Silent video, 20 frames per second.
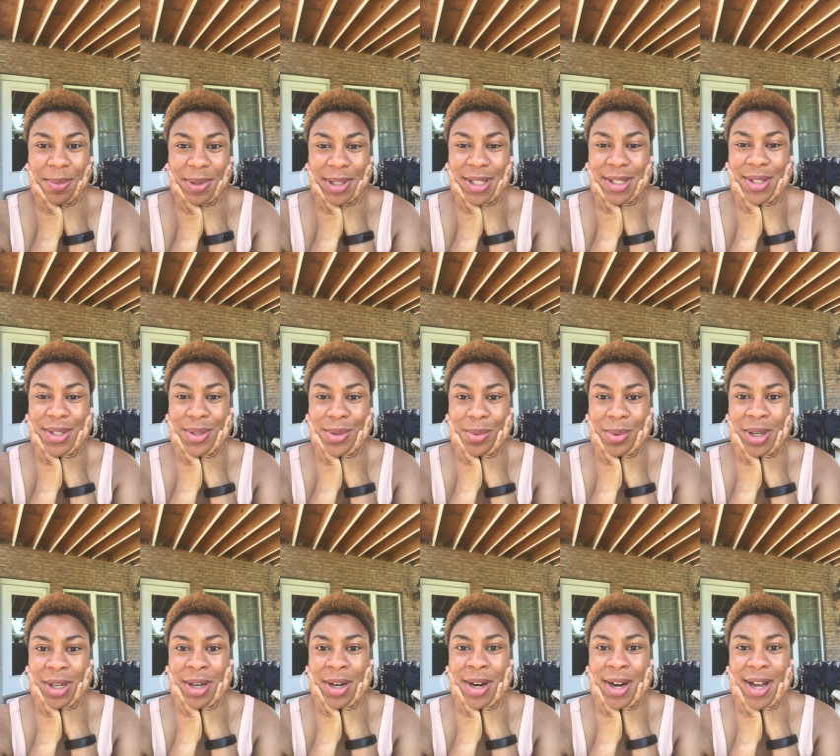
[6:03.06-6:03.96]
a place to
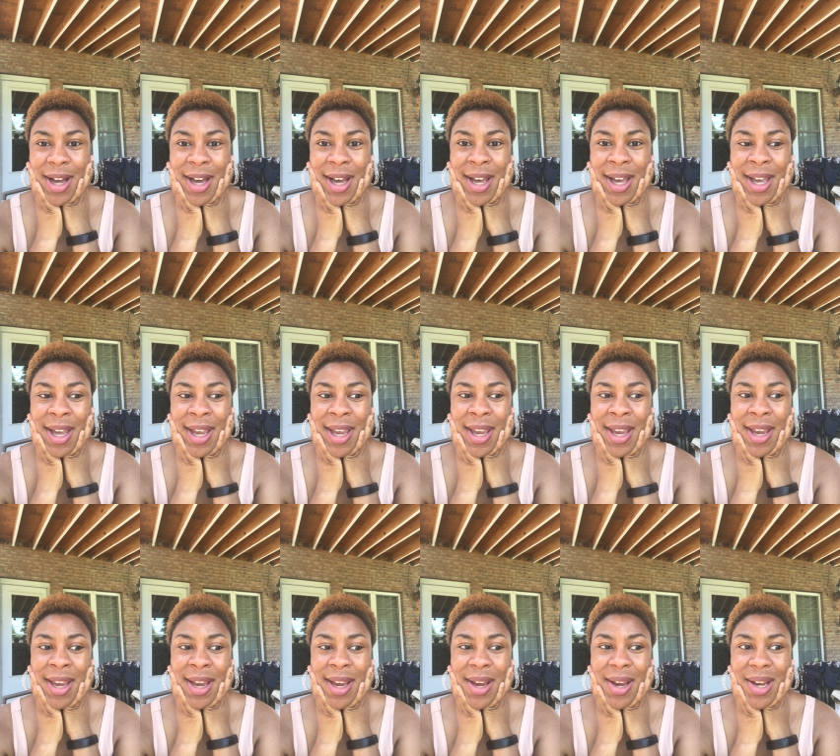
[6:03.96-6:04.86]
where
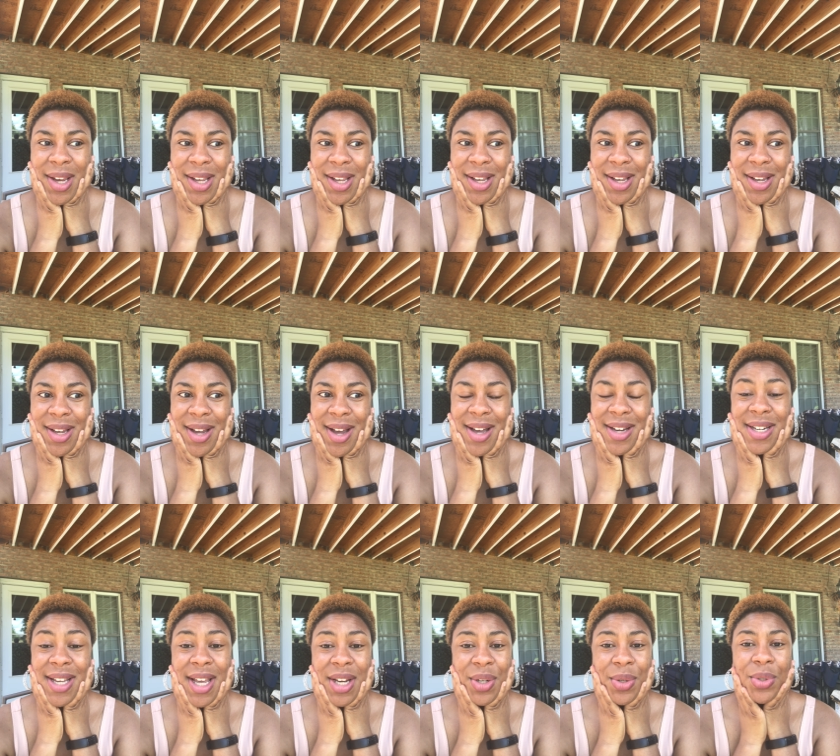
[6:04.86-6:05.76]
I
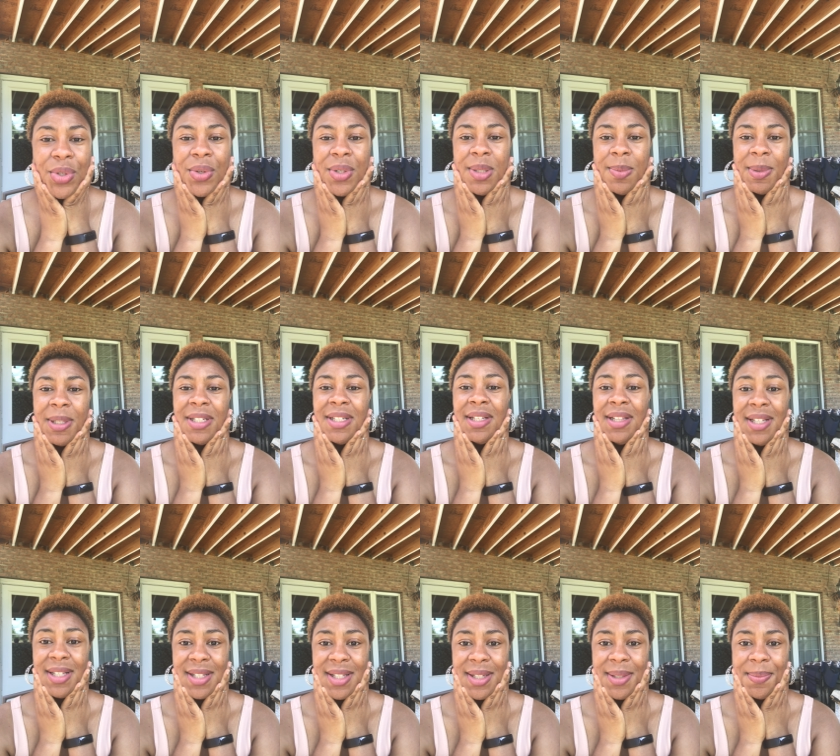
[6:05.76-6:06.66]
kind of had no choice but to
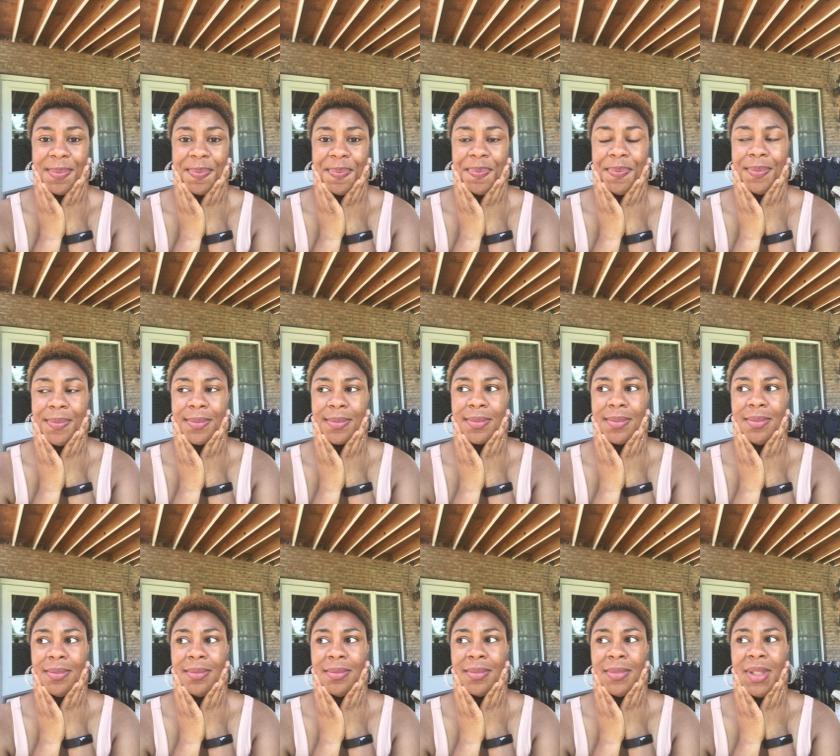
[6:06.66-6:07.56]
listen.
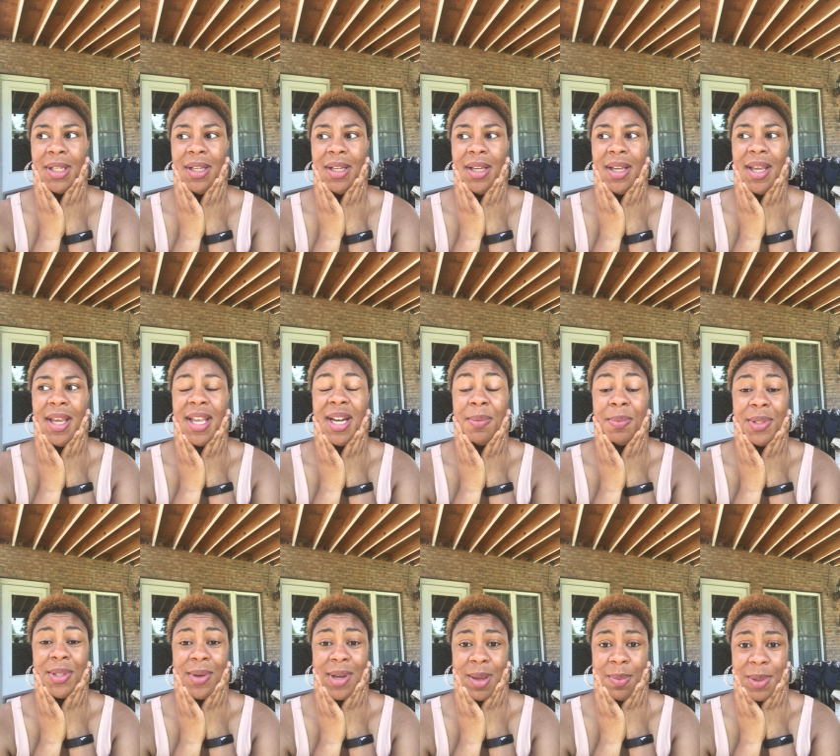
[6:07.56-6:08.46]
And I'm
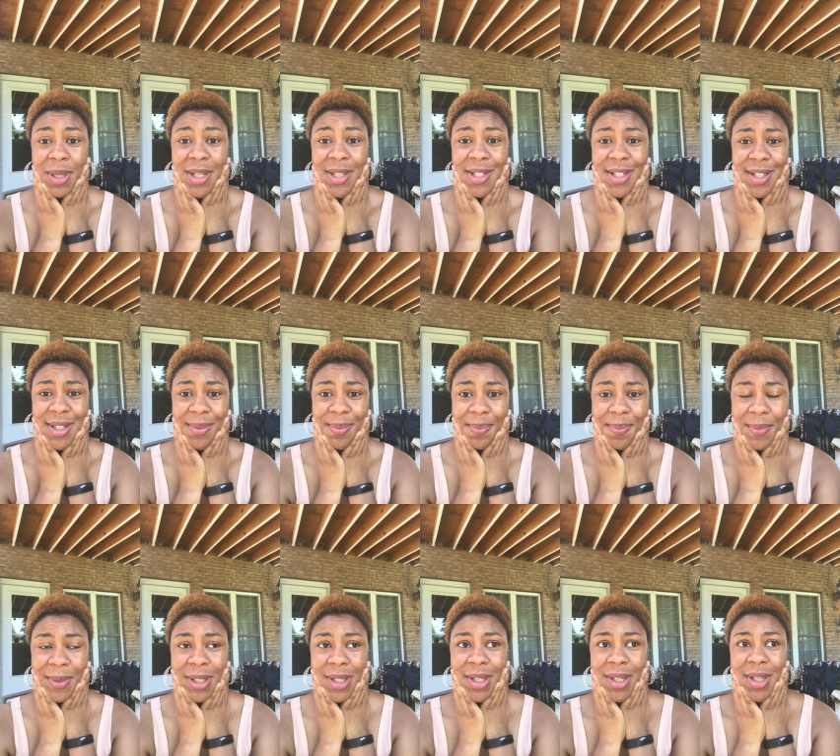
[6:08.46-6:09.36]
so happy He did.
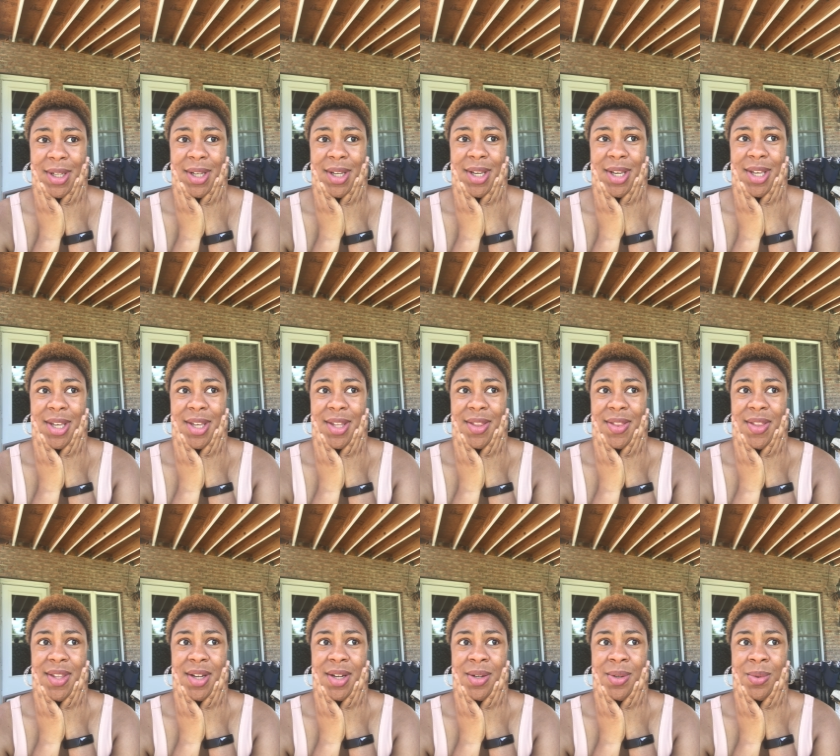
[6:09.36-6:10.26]

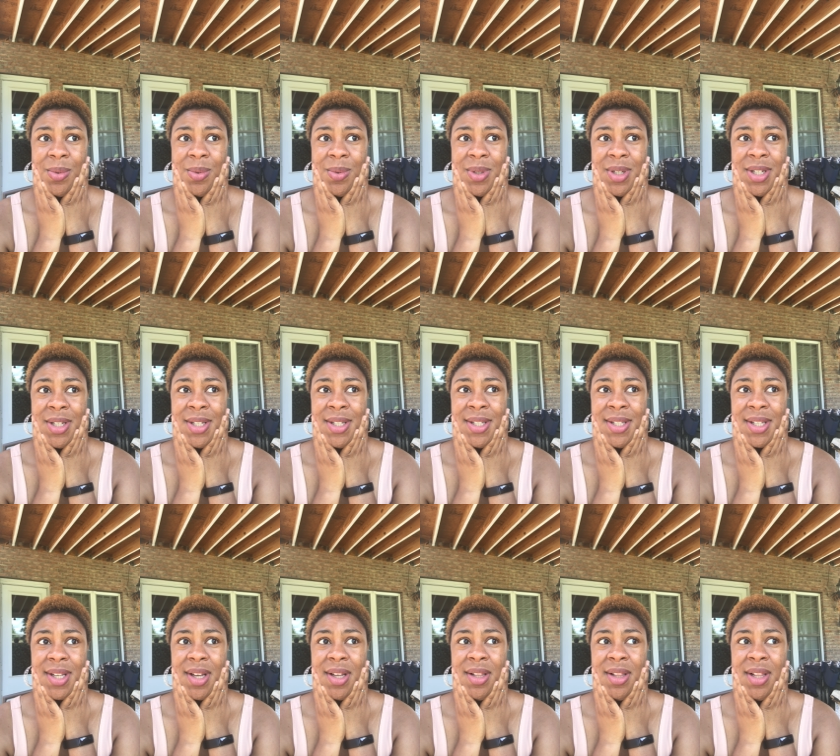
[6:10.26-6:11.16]
There
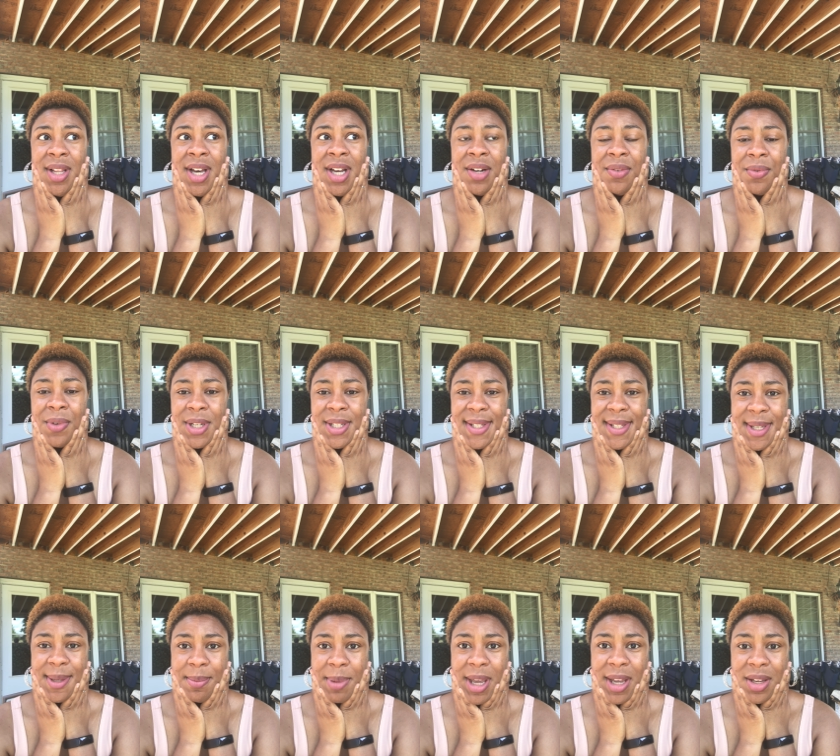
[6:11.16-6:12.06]
was a lot of
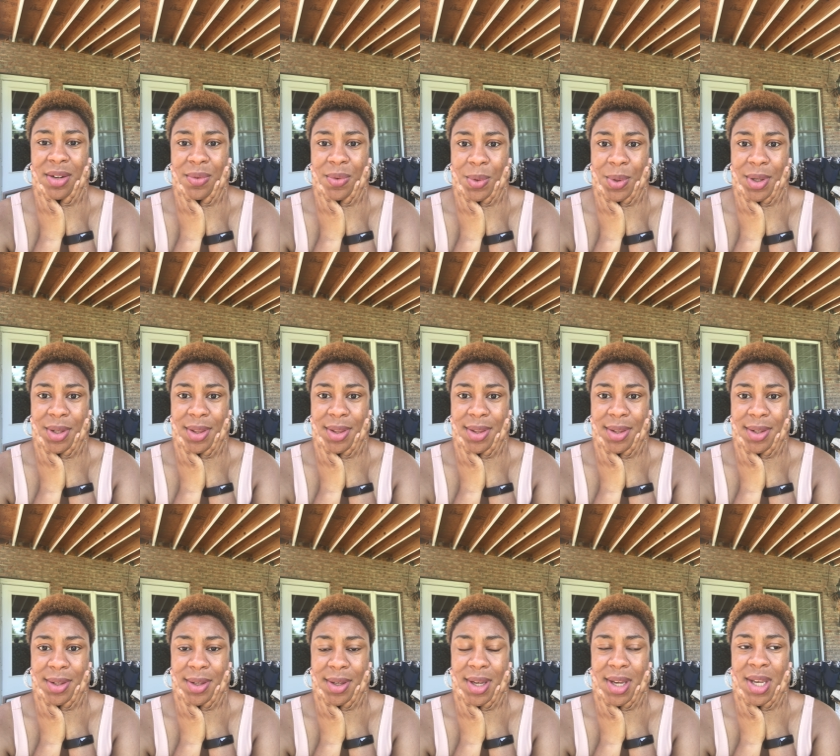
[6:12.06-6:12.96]
wrestling back and forth.
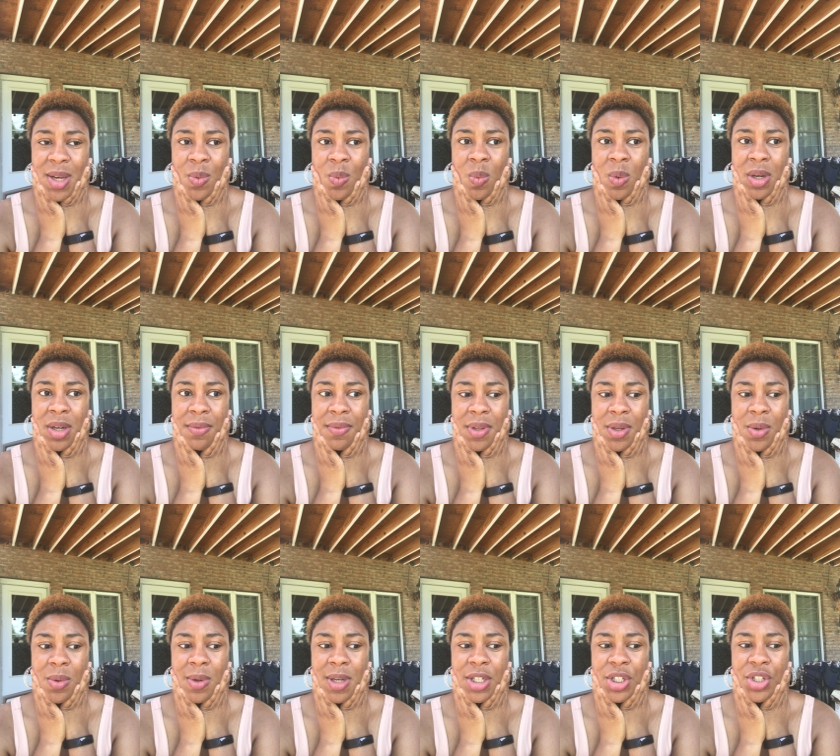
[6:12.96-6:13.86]
And one of the
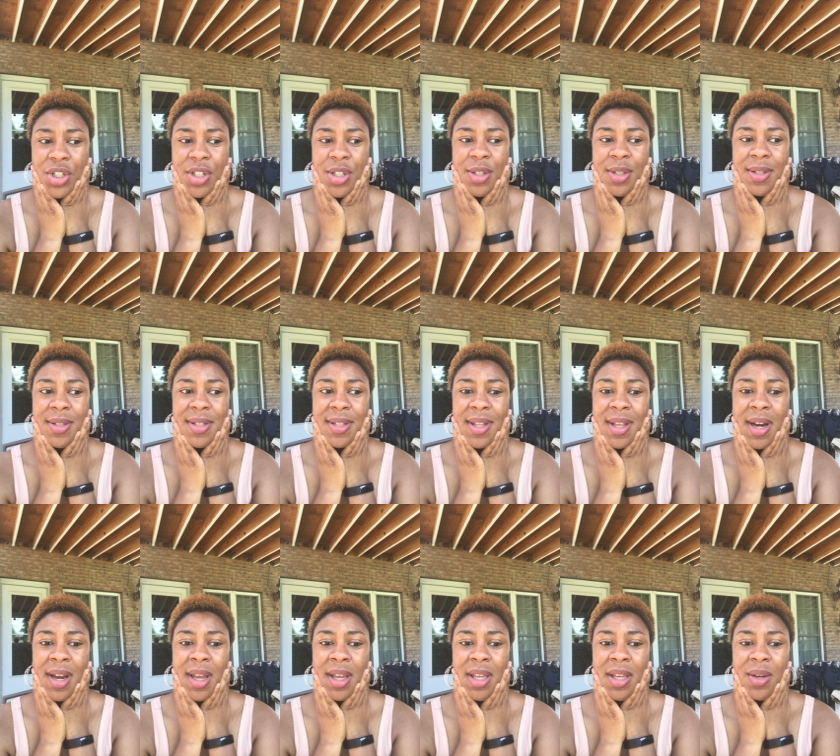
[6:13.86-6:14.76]
questions
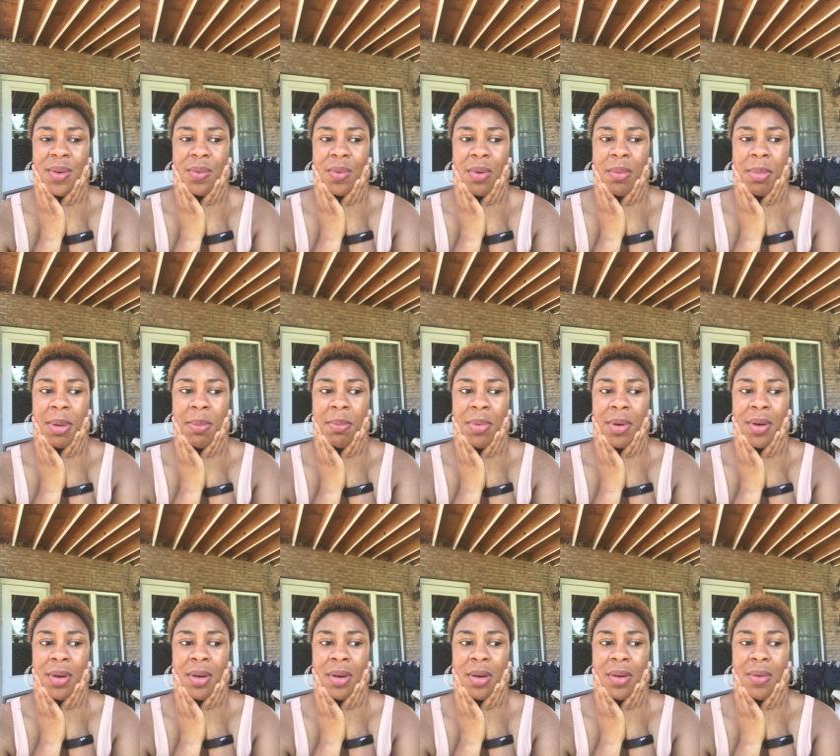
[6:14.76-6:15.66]
that I can
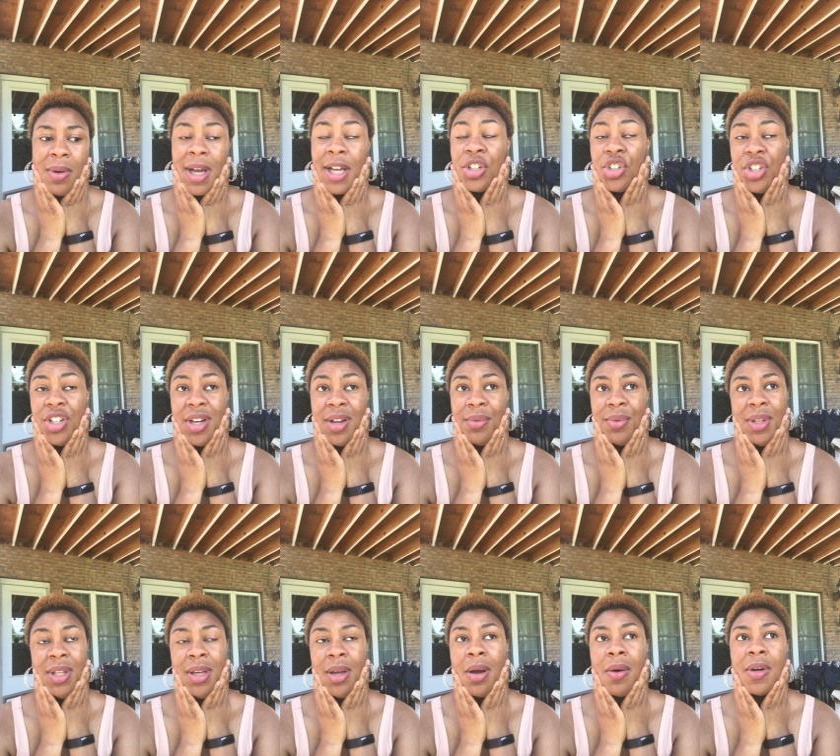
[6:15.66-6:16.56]
remember, well, actually, not
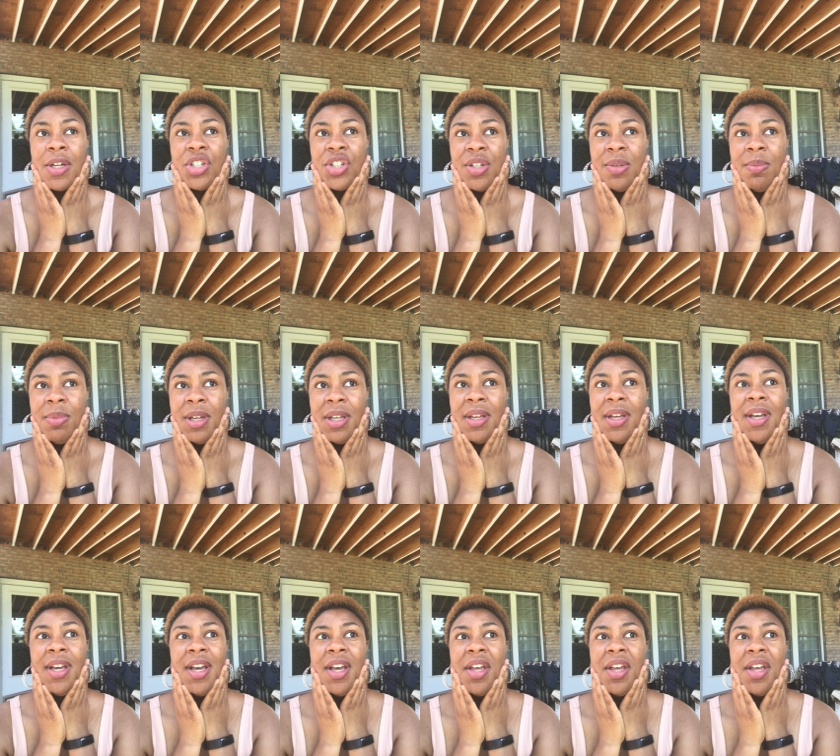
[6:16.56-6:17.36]
really a question, but